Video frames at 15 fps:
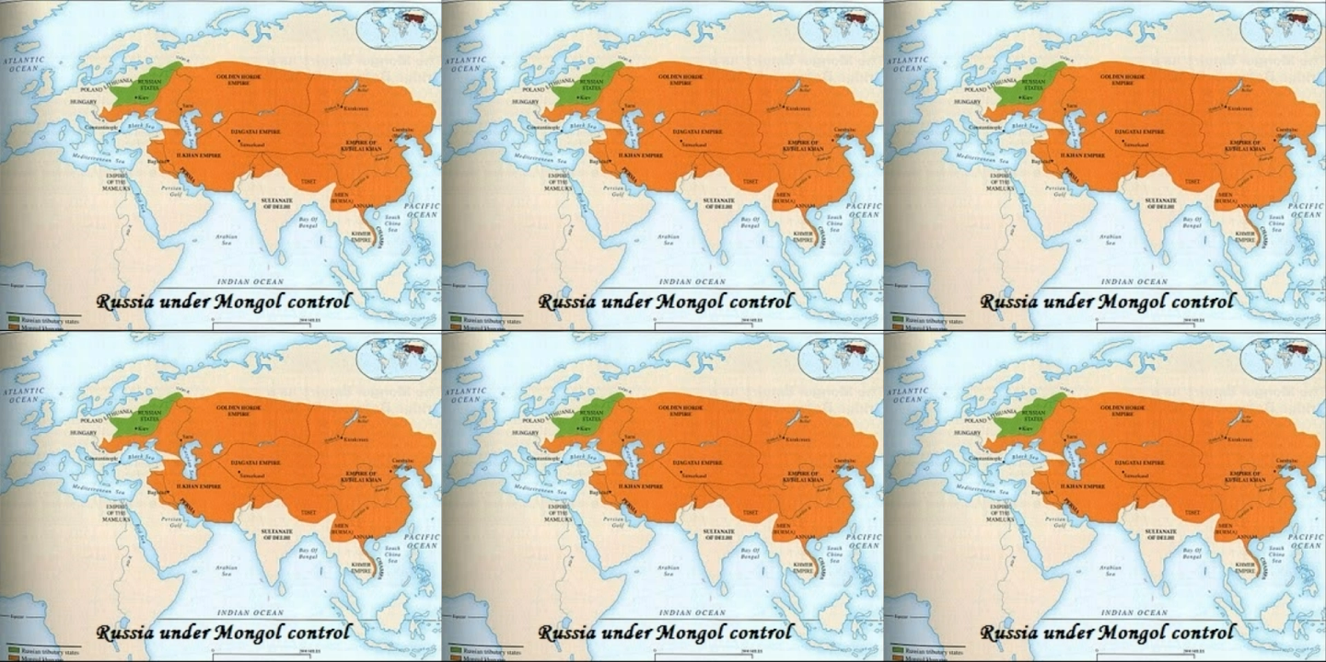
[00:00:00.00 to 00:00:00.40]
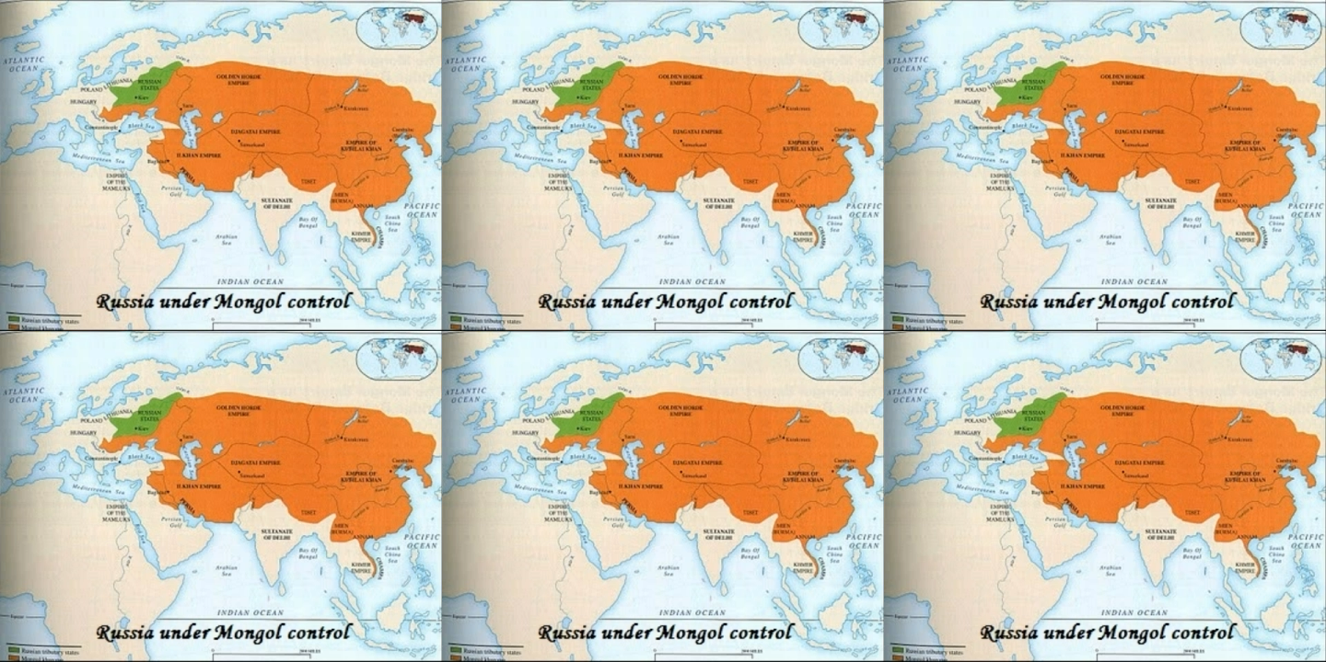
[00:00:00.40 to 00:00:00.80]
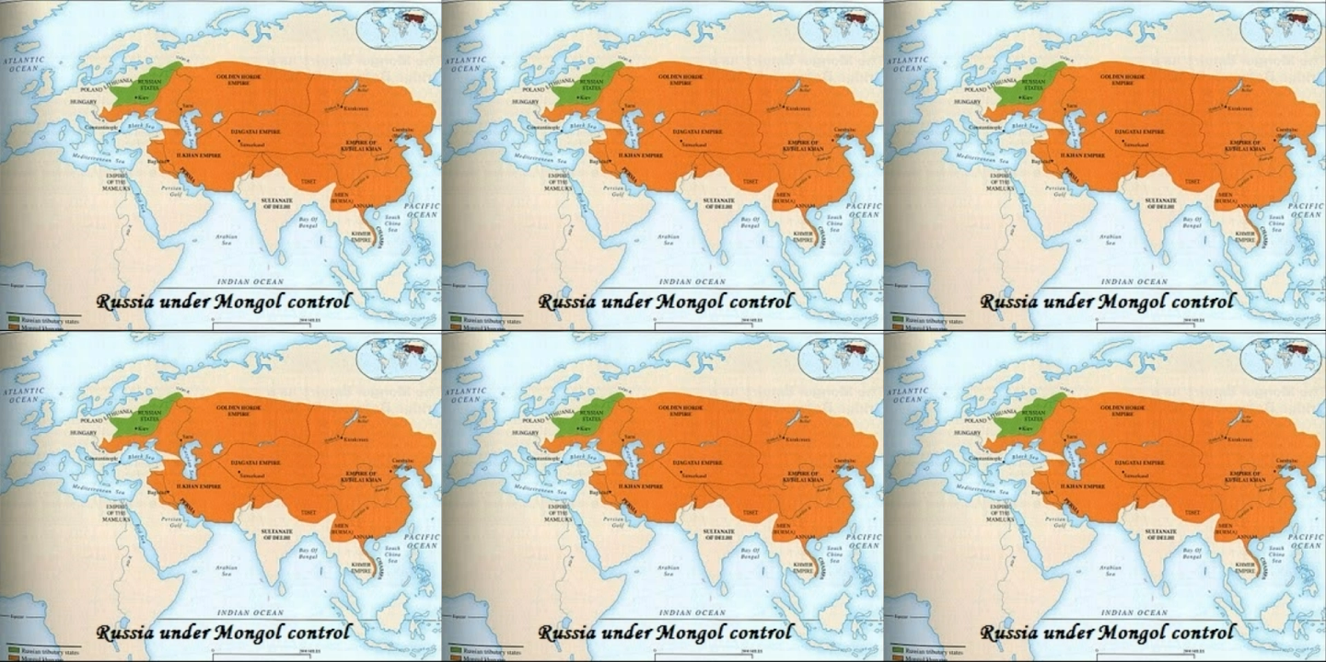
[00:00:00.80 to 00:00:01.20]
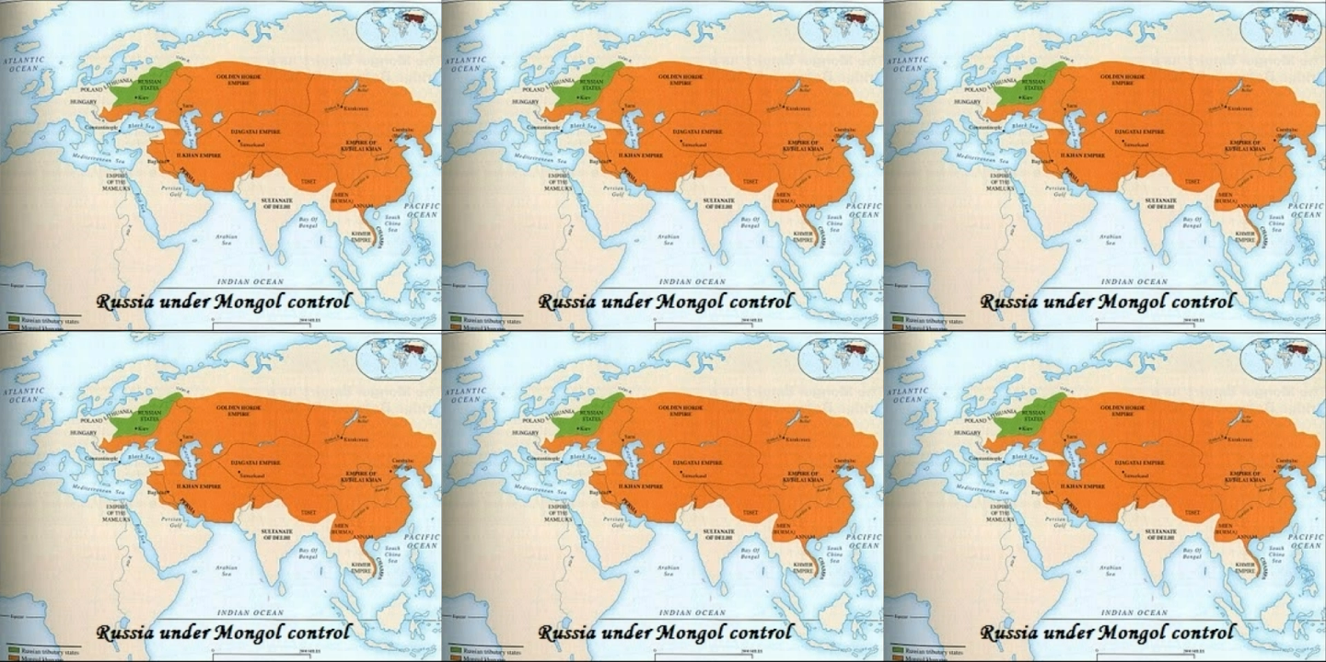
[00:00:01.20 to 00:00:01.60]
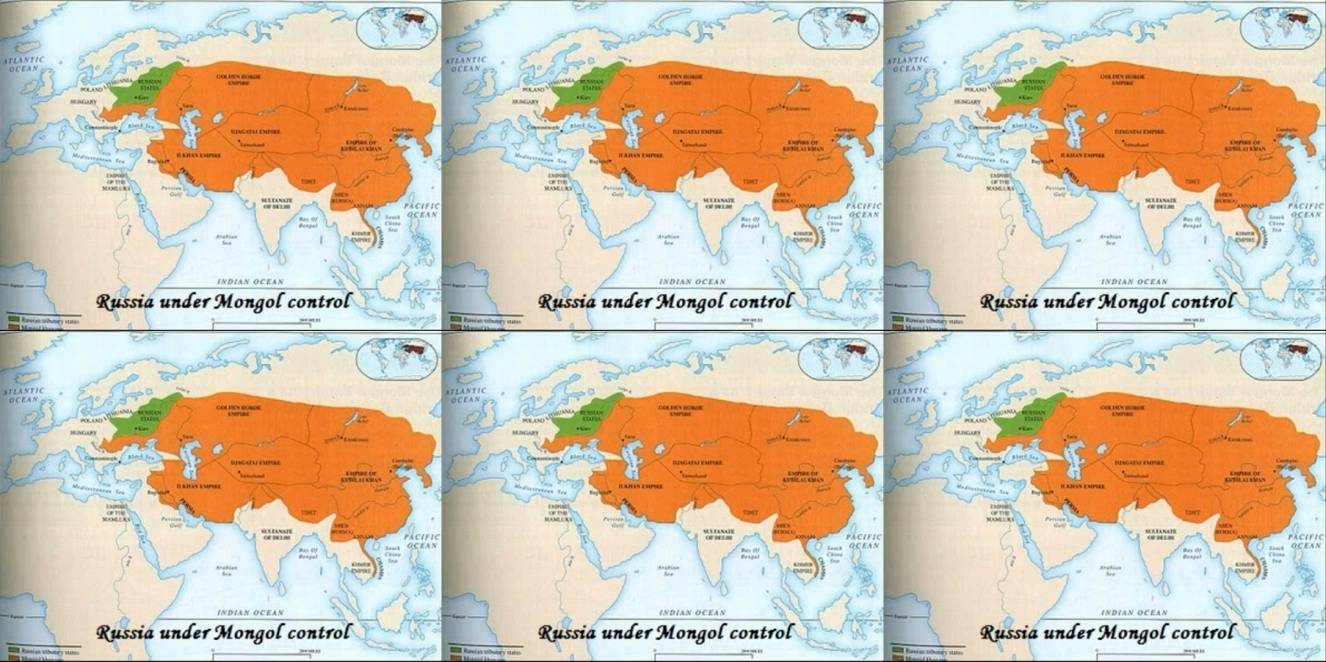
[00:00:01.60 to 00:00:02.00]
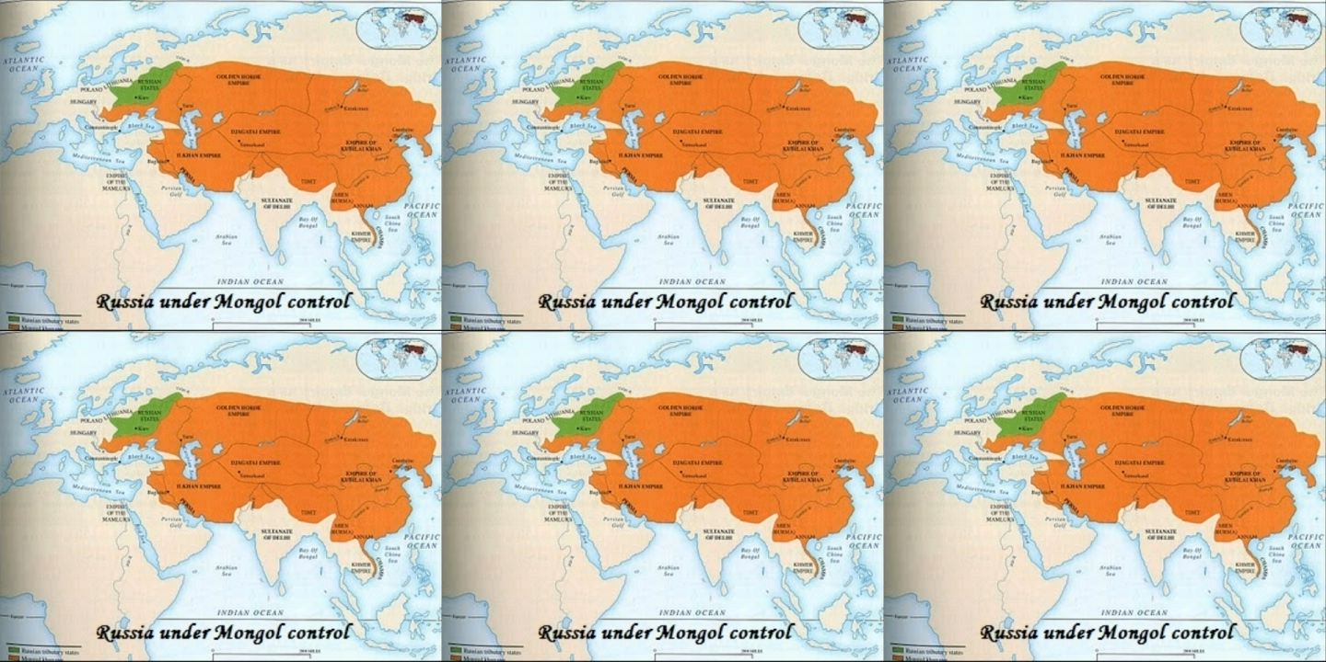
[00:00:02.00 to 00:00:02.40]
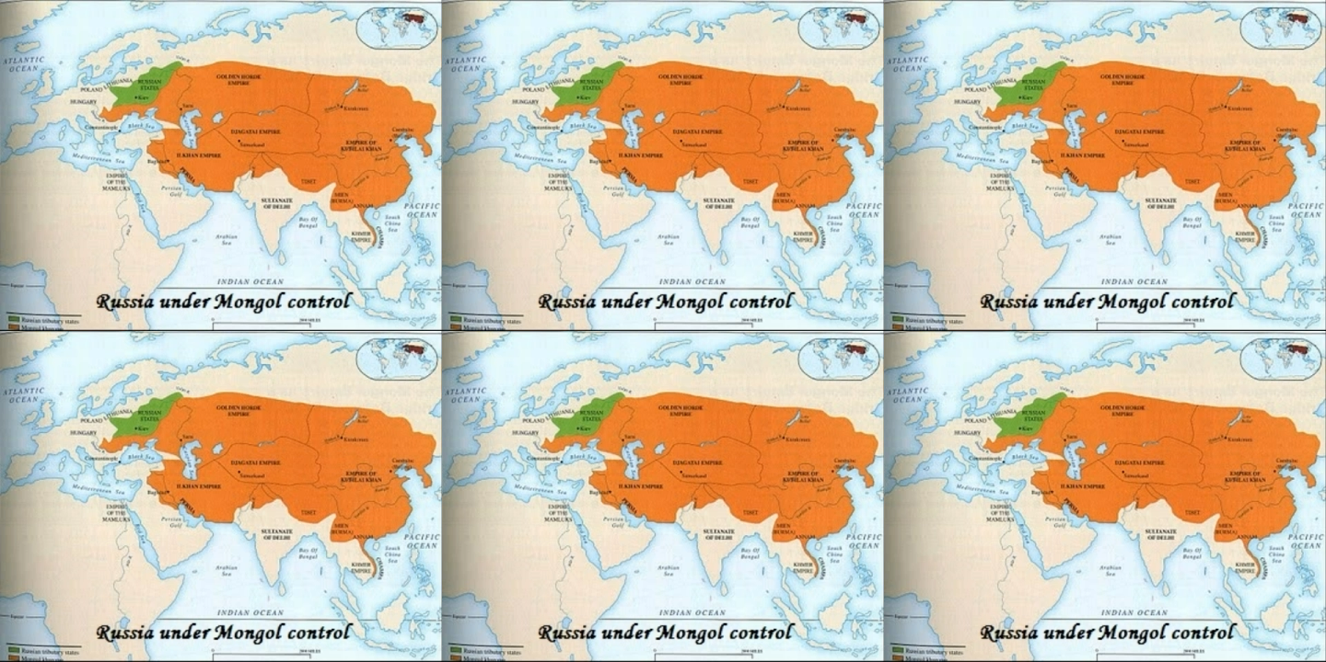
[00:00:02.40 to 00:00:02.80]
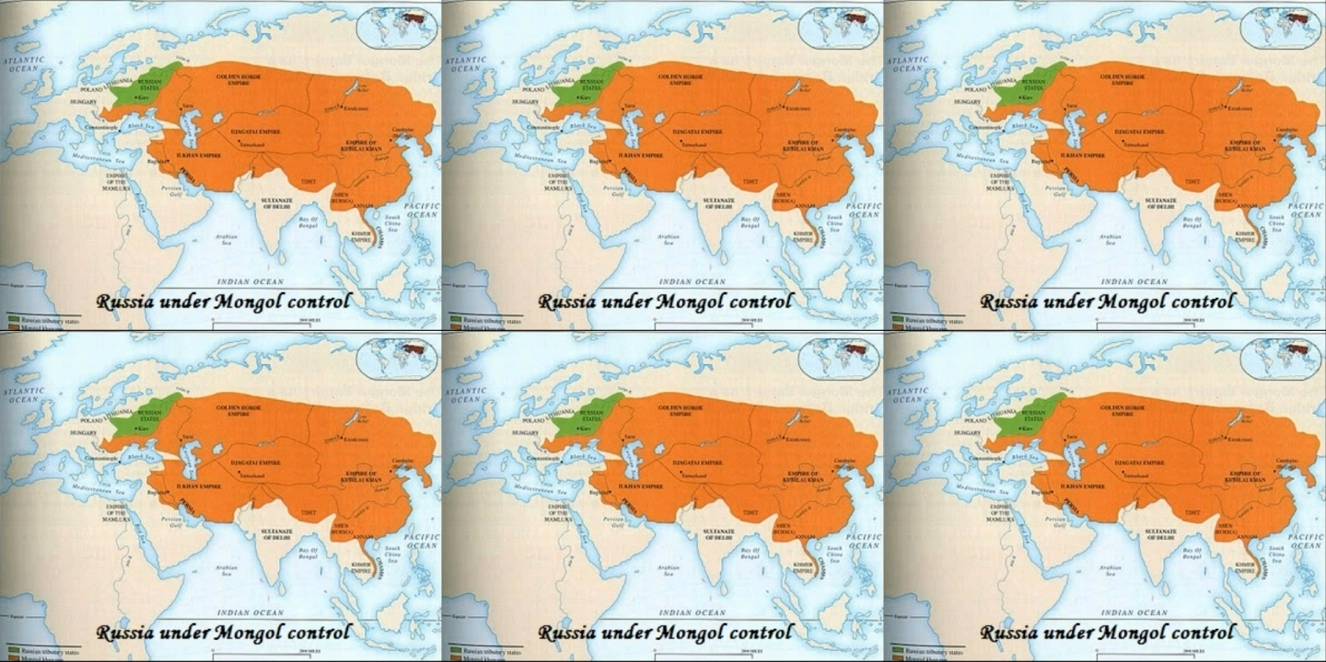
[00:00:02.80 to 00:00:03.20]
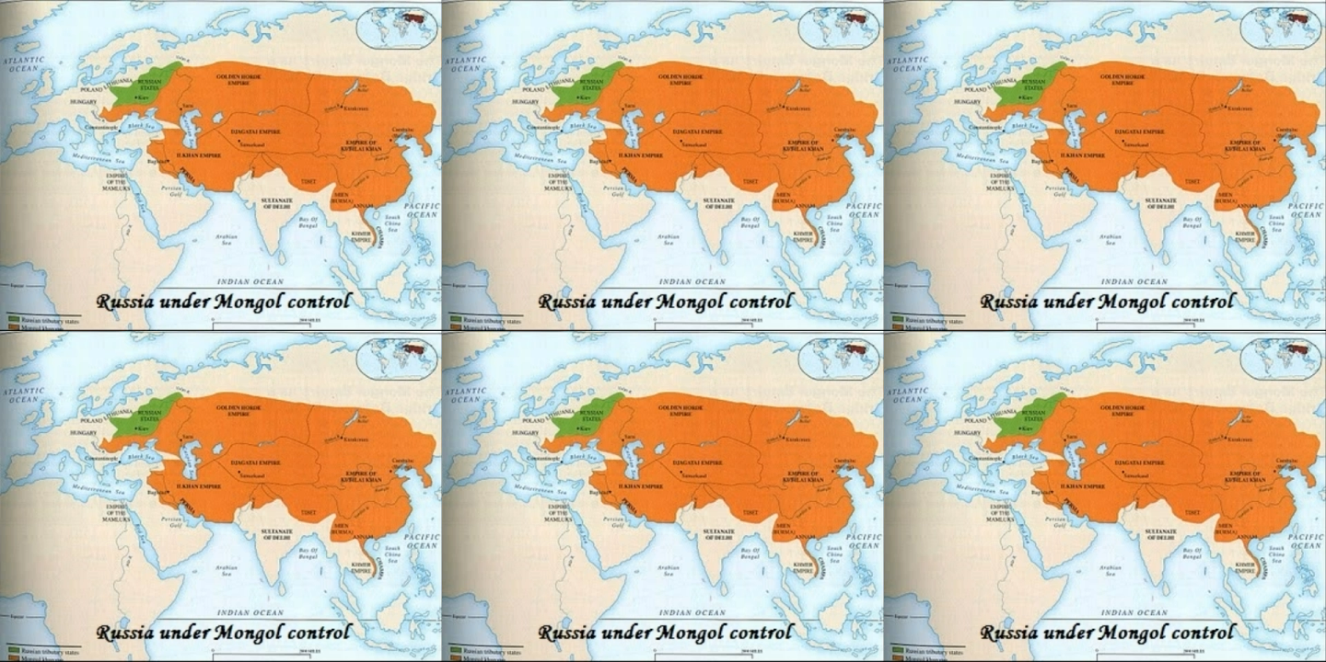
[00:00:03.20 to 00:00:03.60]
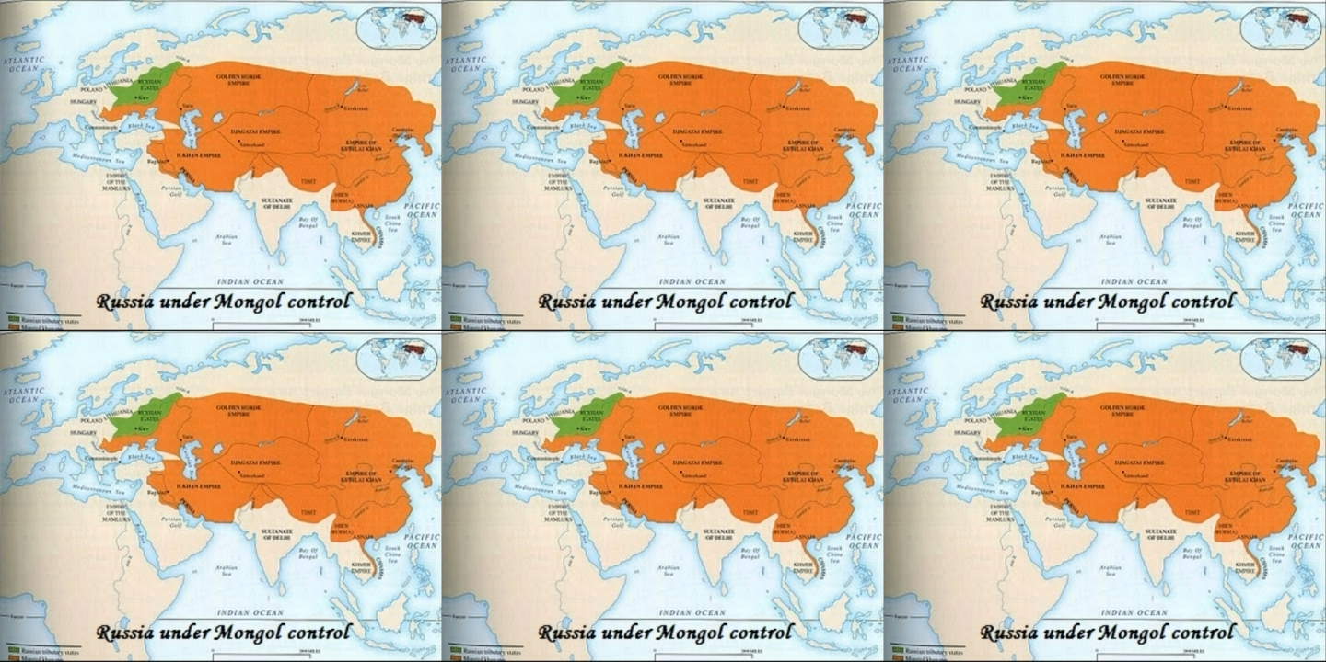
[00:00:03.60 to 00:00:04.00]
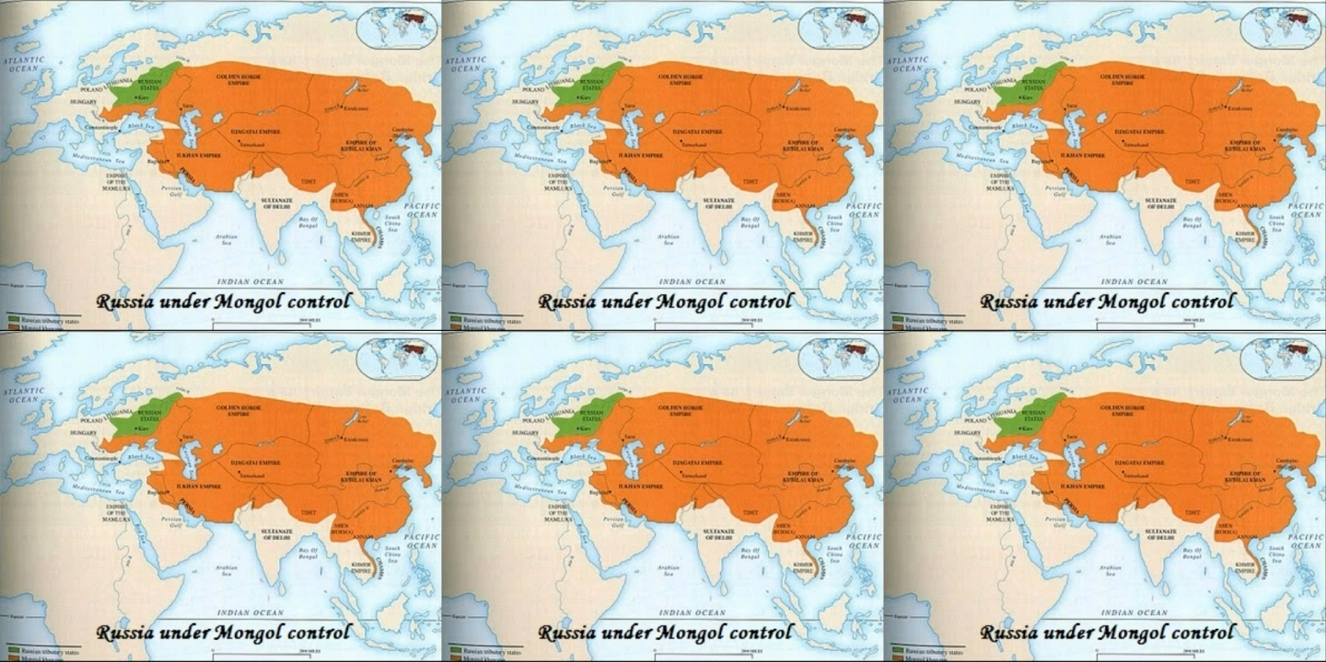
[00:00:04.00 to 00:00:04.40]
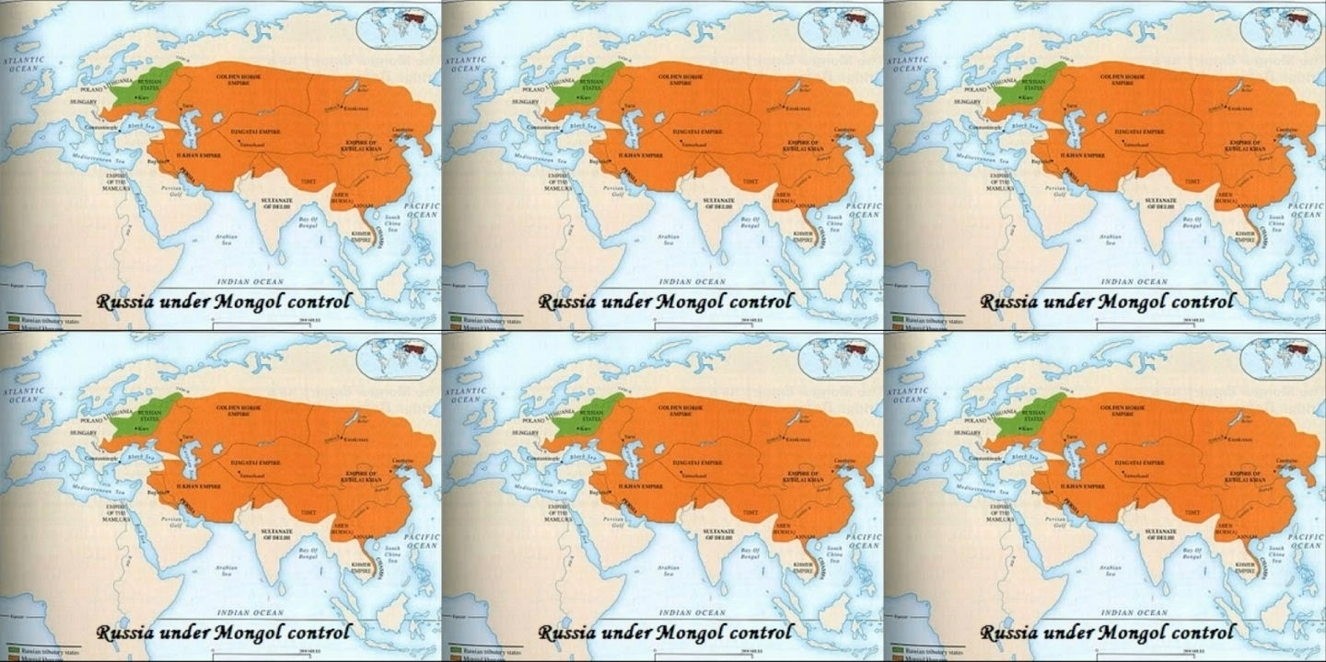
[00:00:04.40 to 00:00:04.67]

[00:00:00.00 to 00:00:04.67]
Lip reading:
Nobody's mouth can be seen.